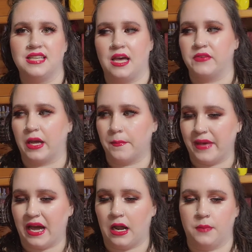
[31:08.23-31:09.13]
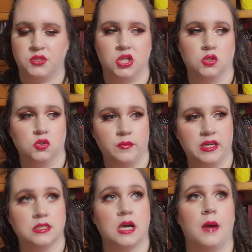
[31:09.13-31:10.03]
They have like a matte option, a
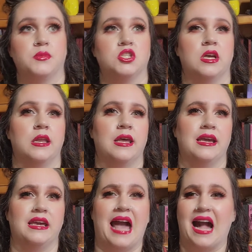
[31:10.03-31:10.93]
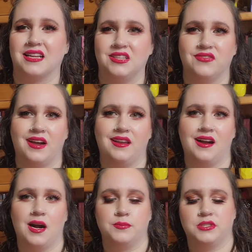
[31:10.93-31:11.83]
luminous option, a acne fighting
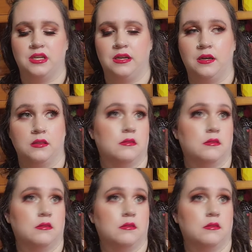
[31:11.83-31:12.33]
option,